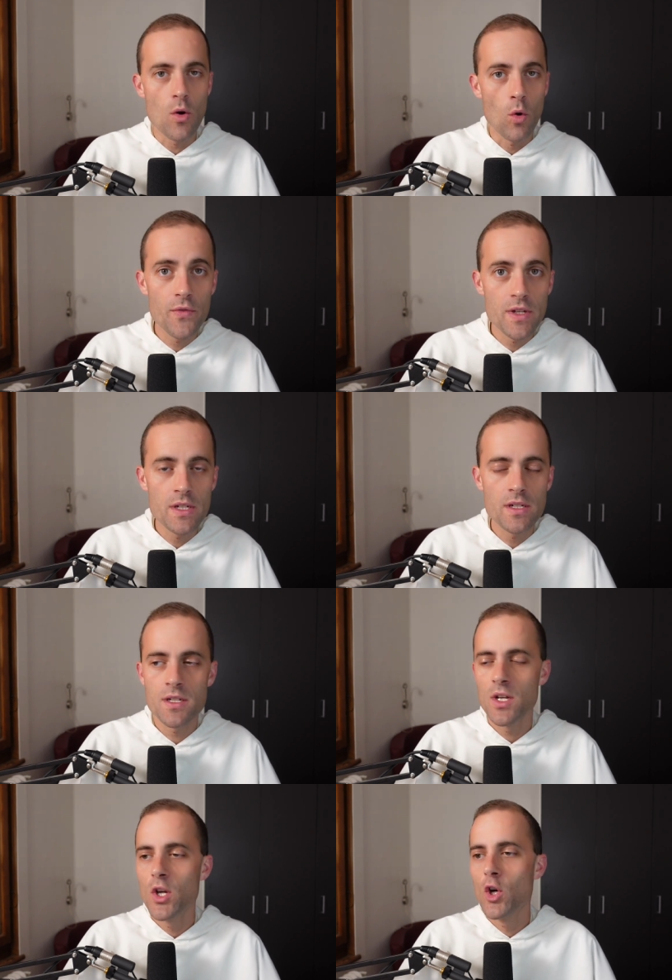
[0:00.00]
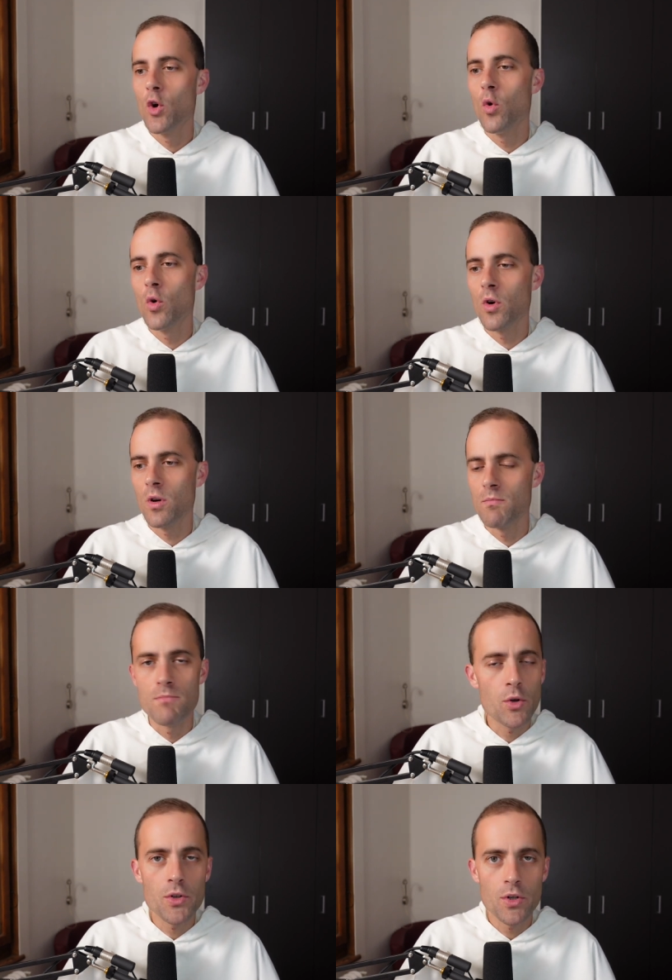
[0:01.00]
the orphaned or
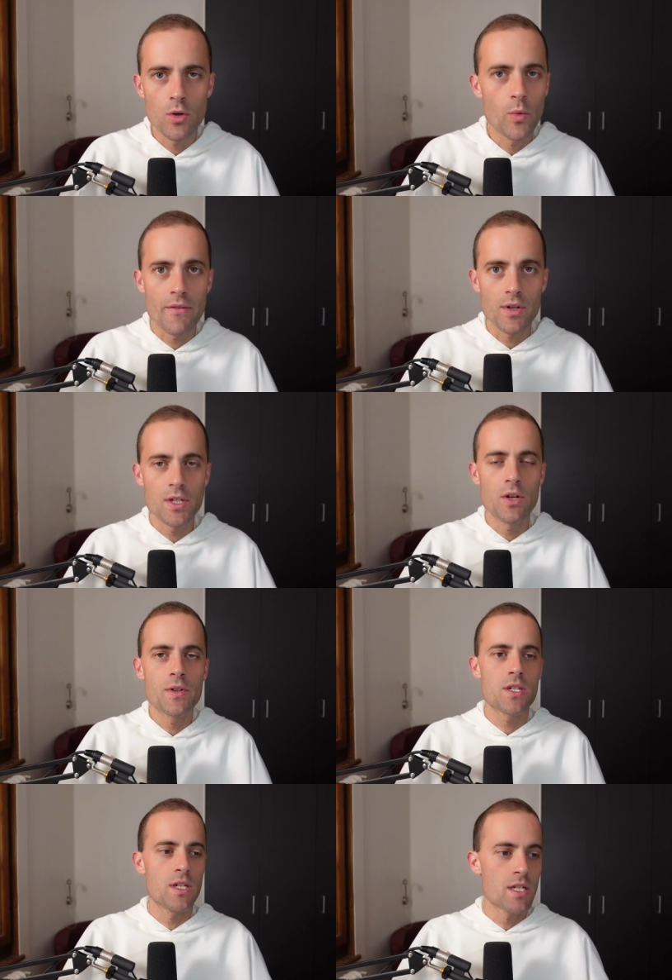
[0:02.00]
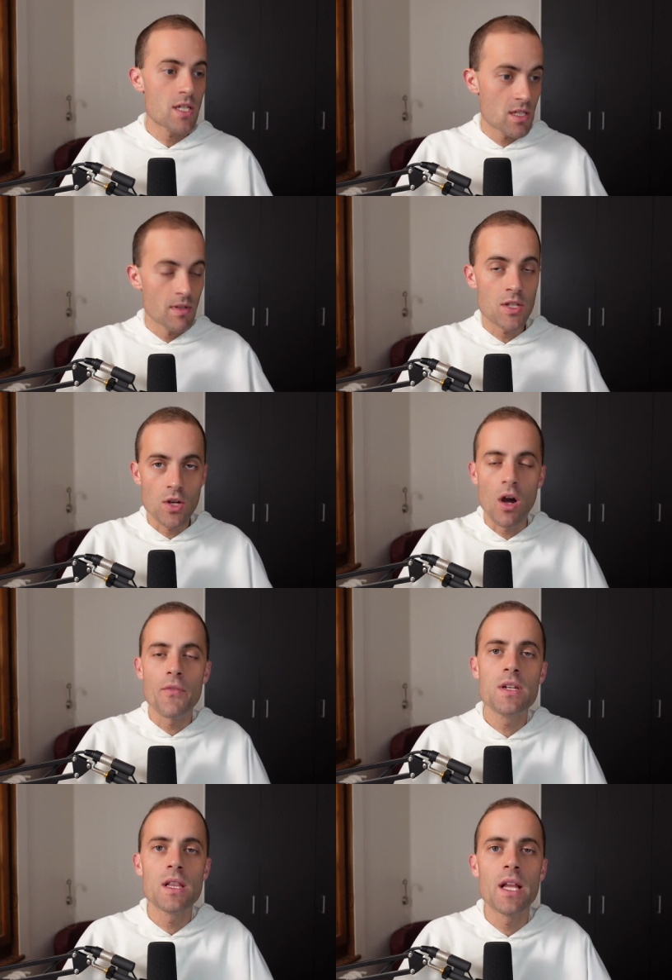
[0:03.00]
murder or whatever, you know, it's it's it's
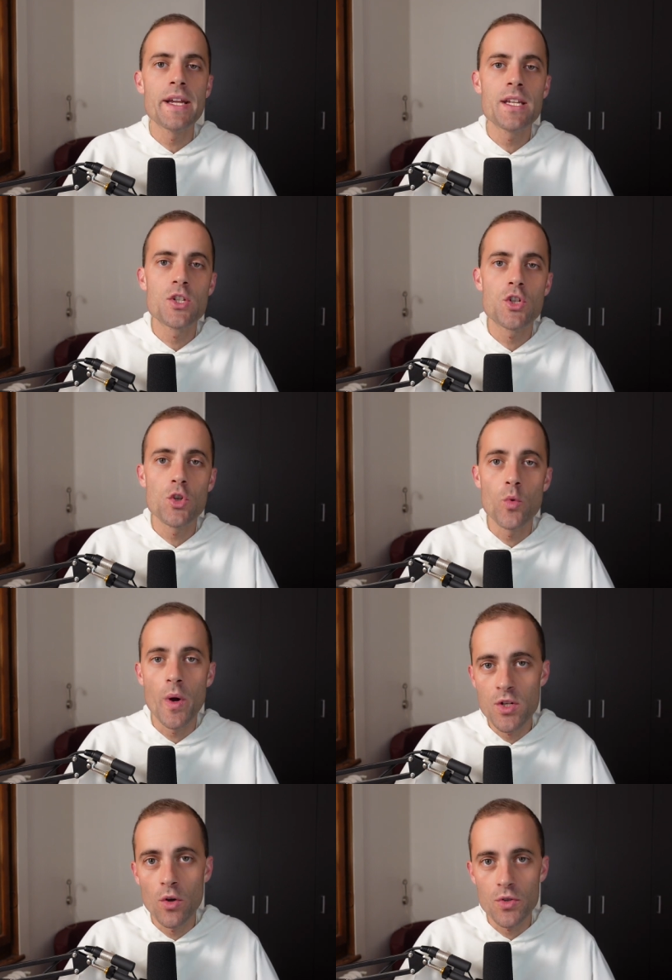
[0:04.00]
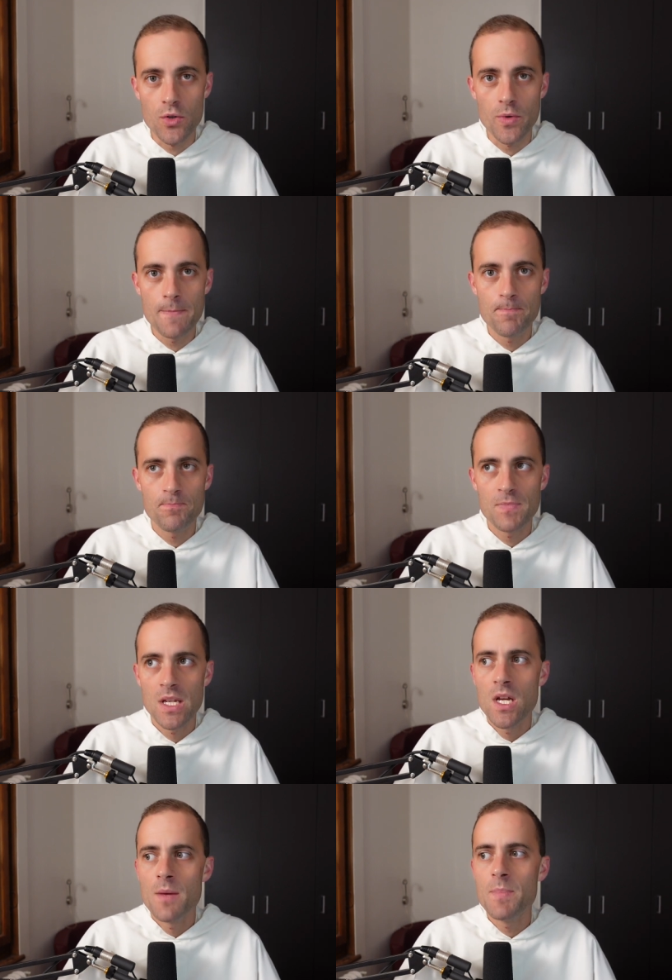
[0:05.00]
often likened to adultery
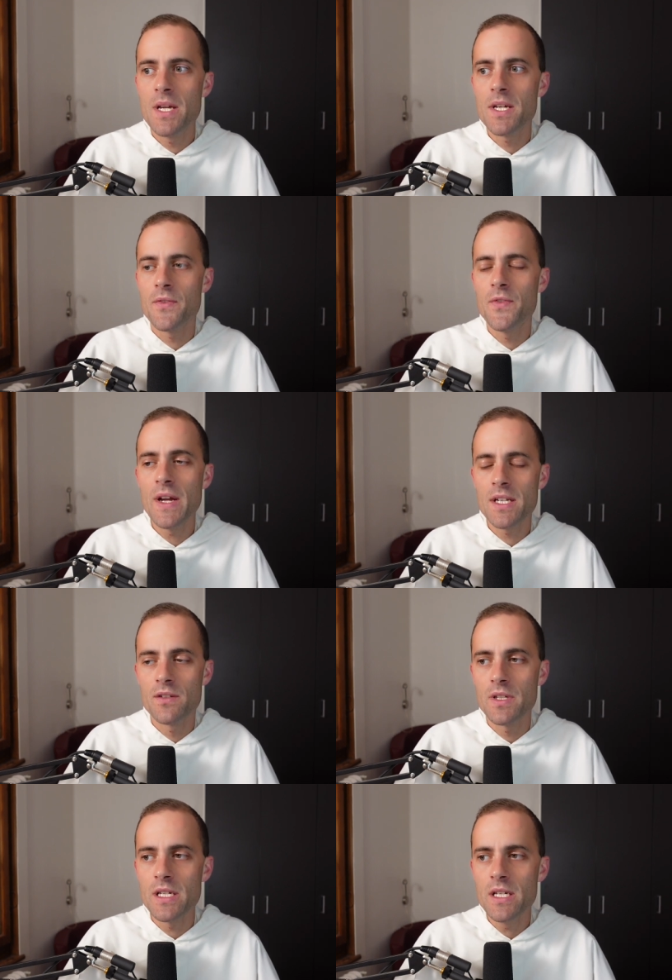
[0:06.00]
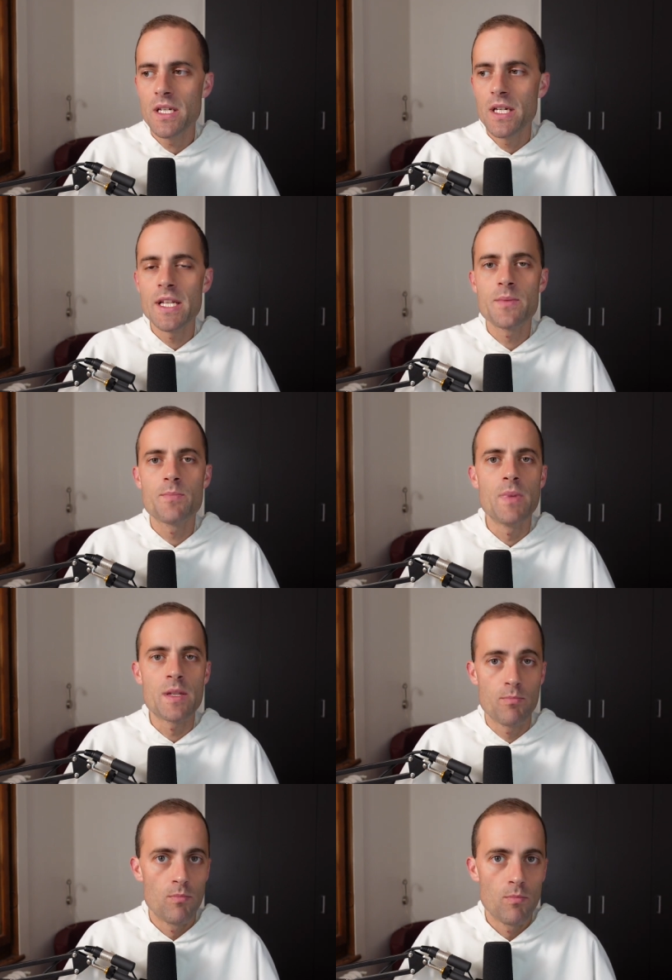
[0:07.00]
because effectively it's it's